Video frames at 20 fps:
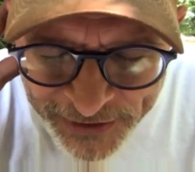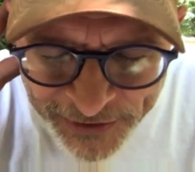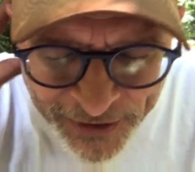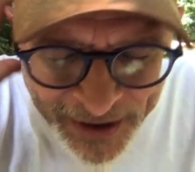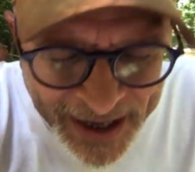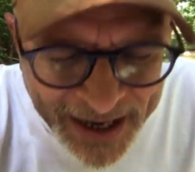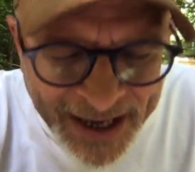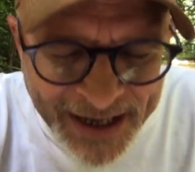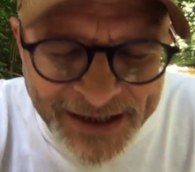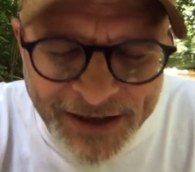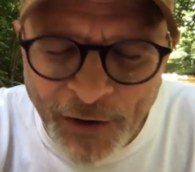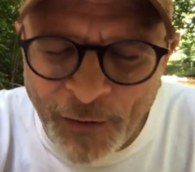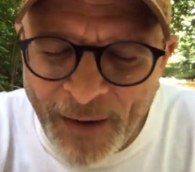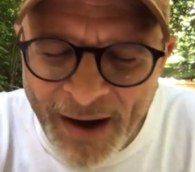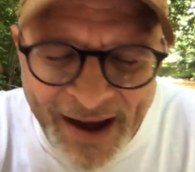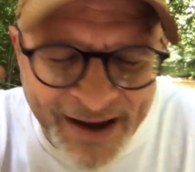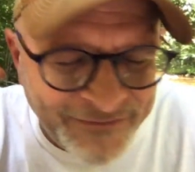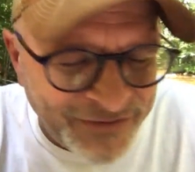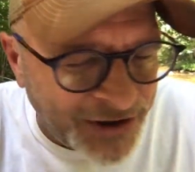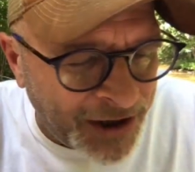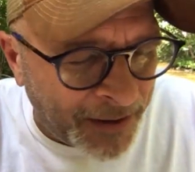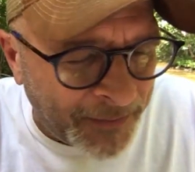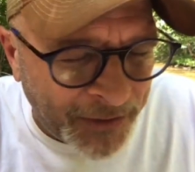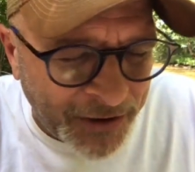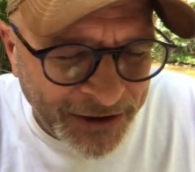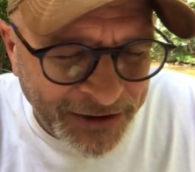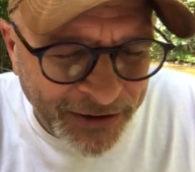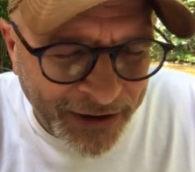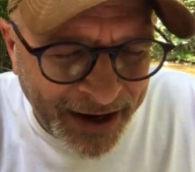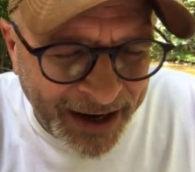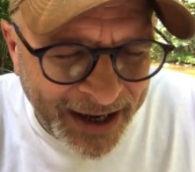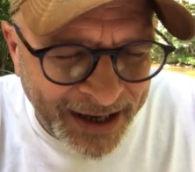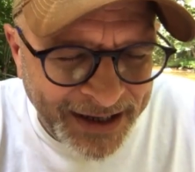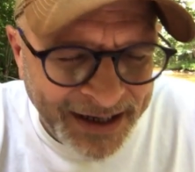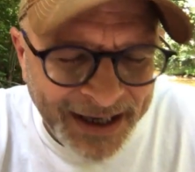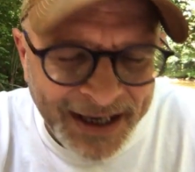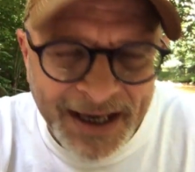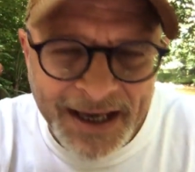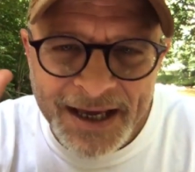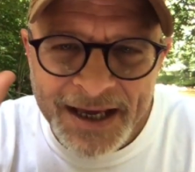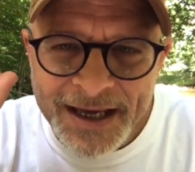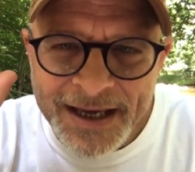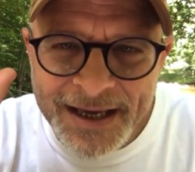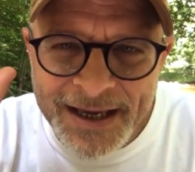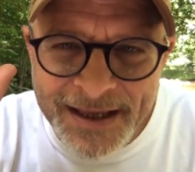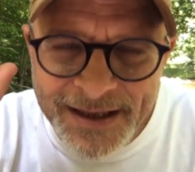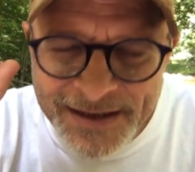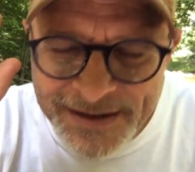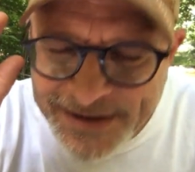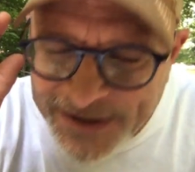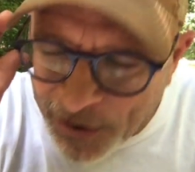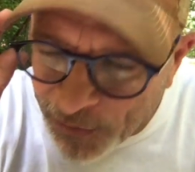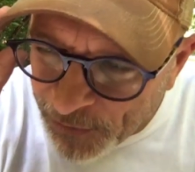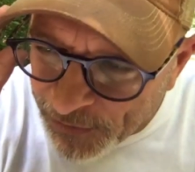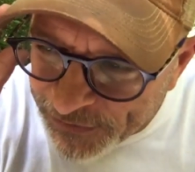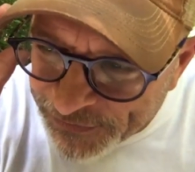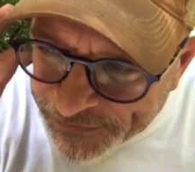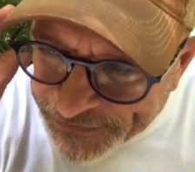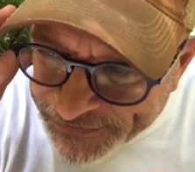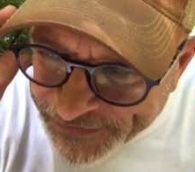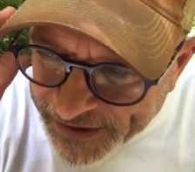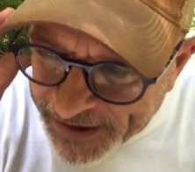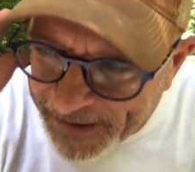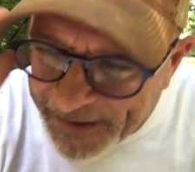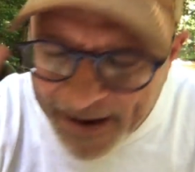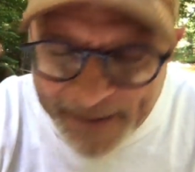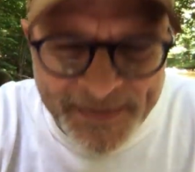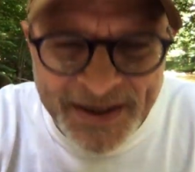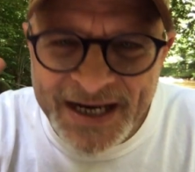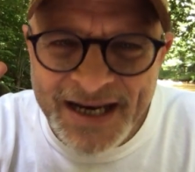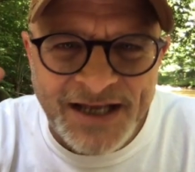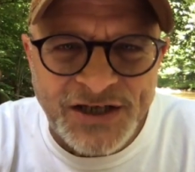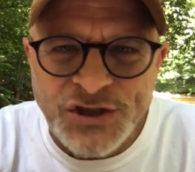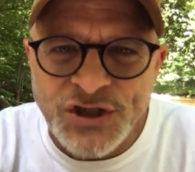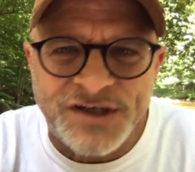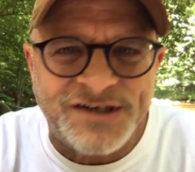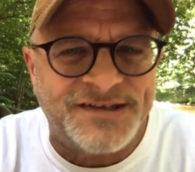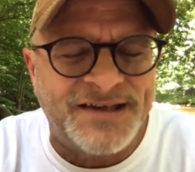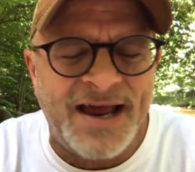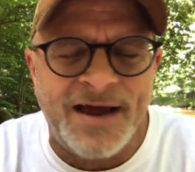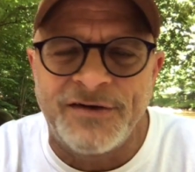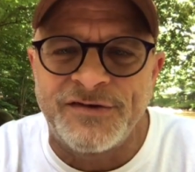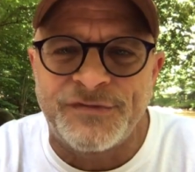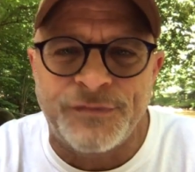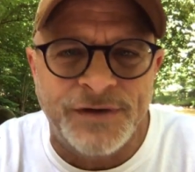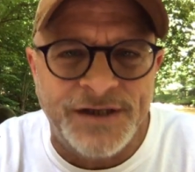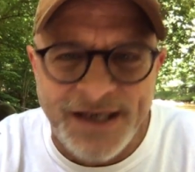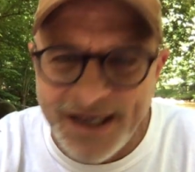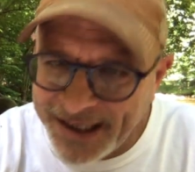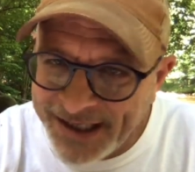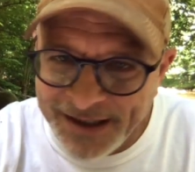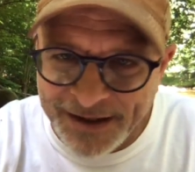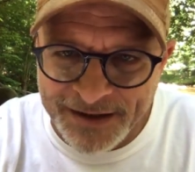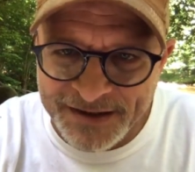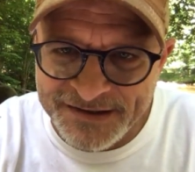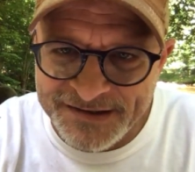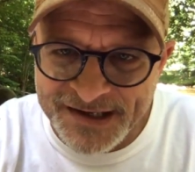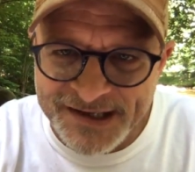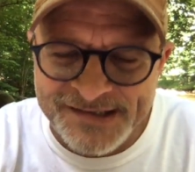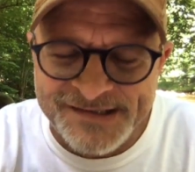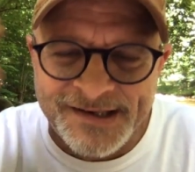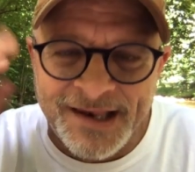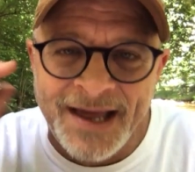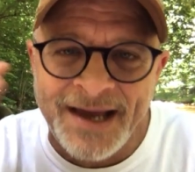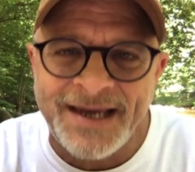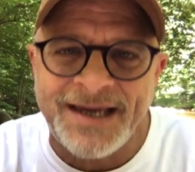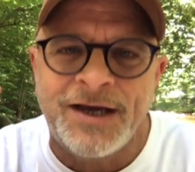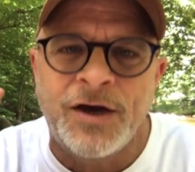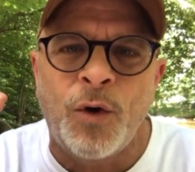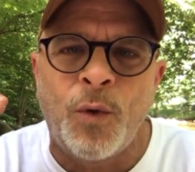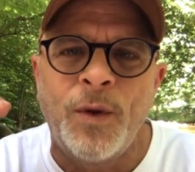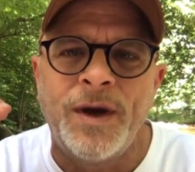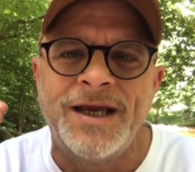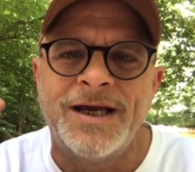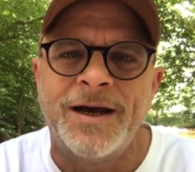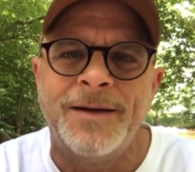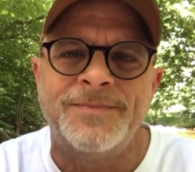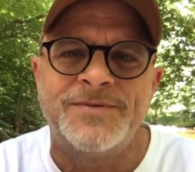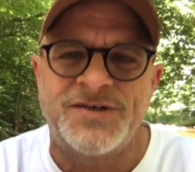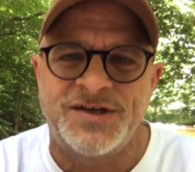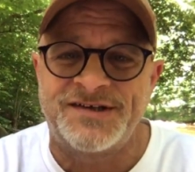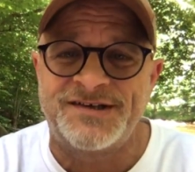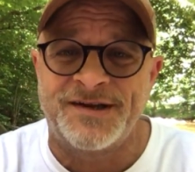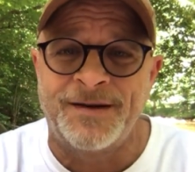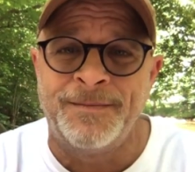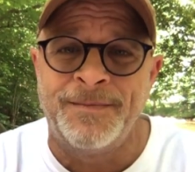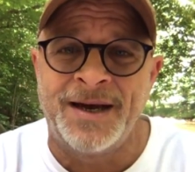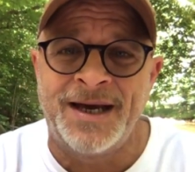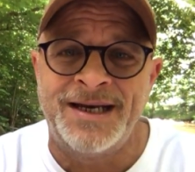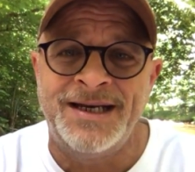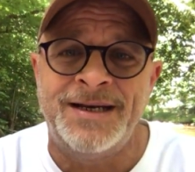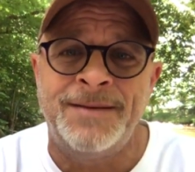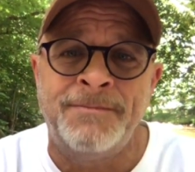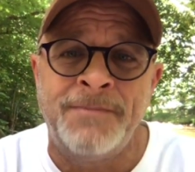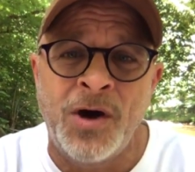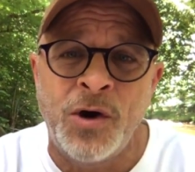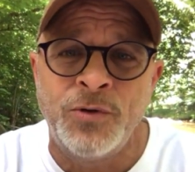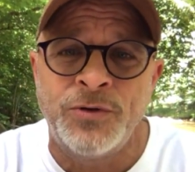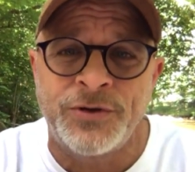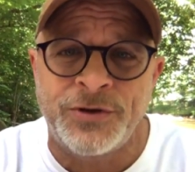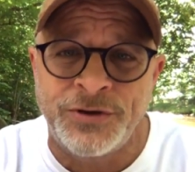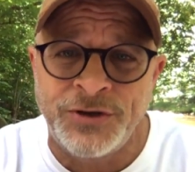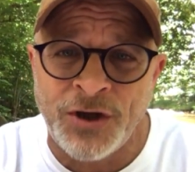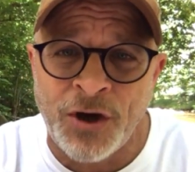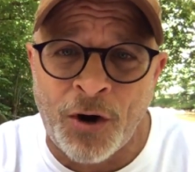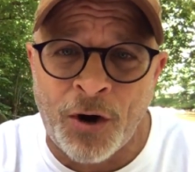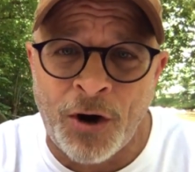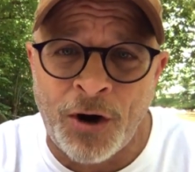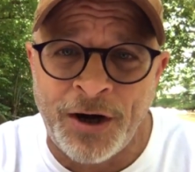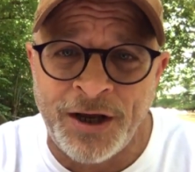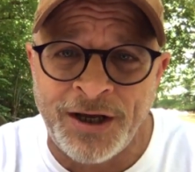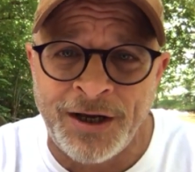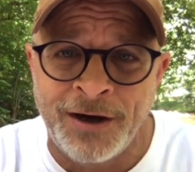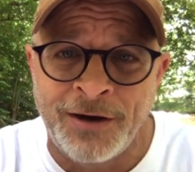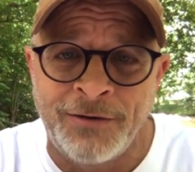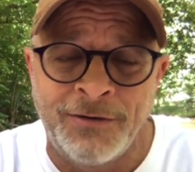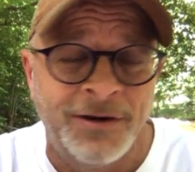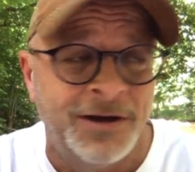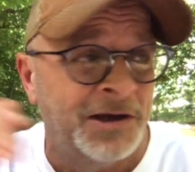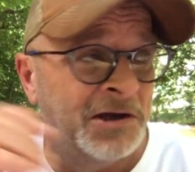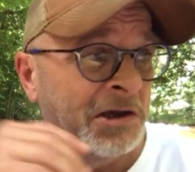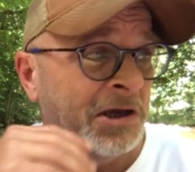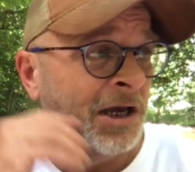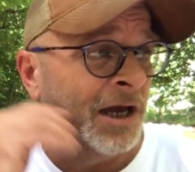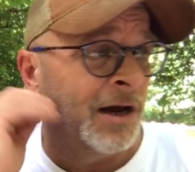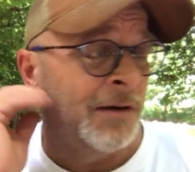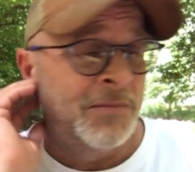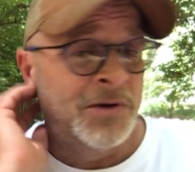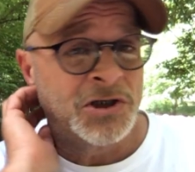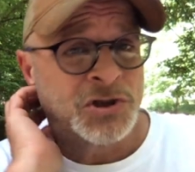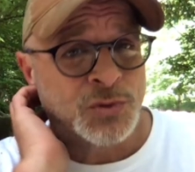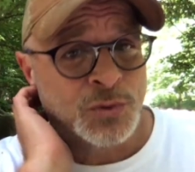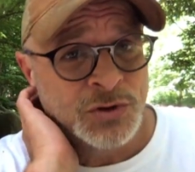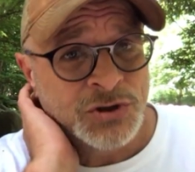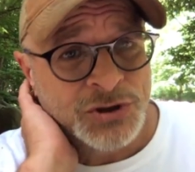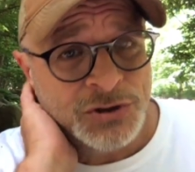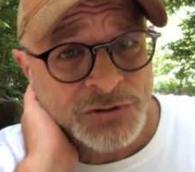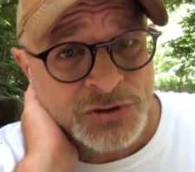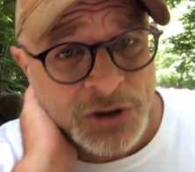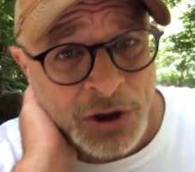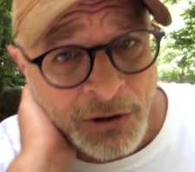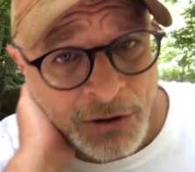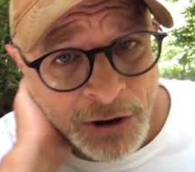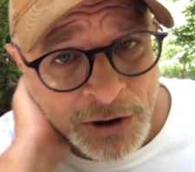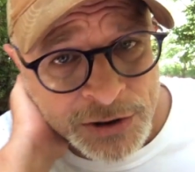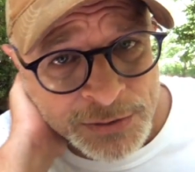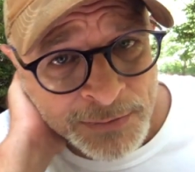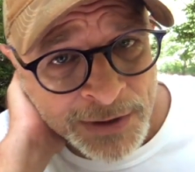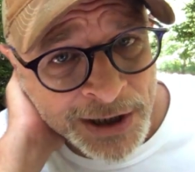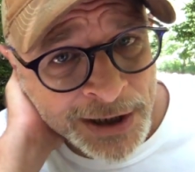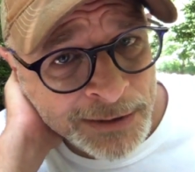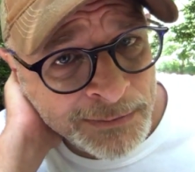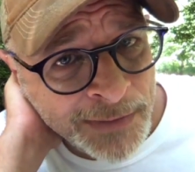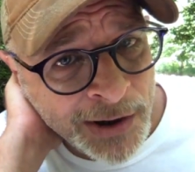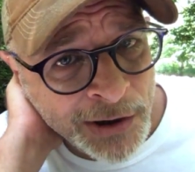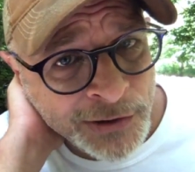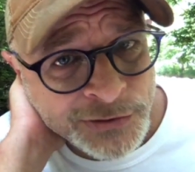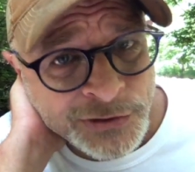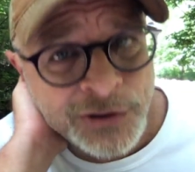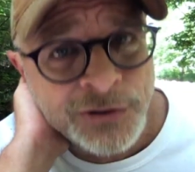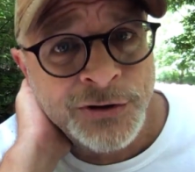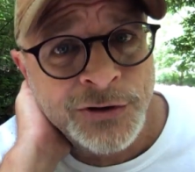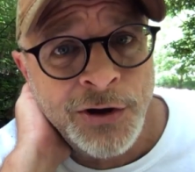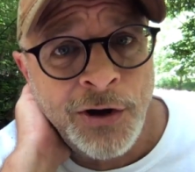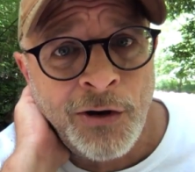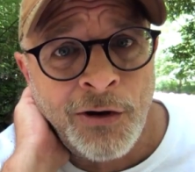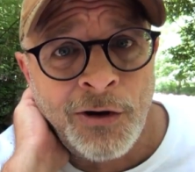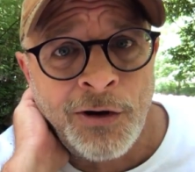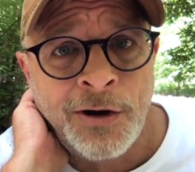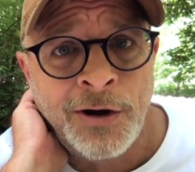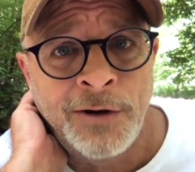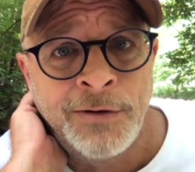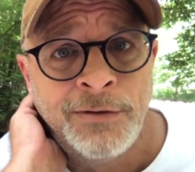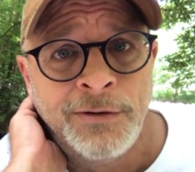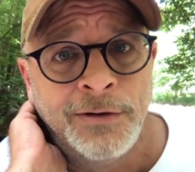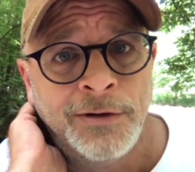in your head. Don't have a number in your head. Don't, I mean, it just sounds ridiculous. It's like going up to somebody to mow their yard and go, how much would you charge me to mow your yard?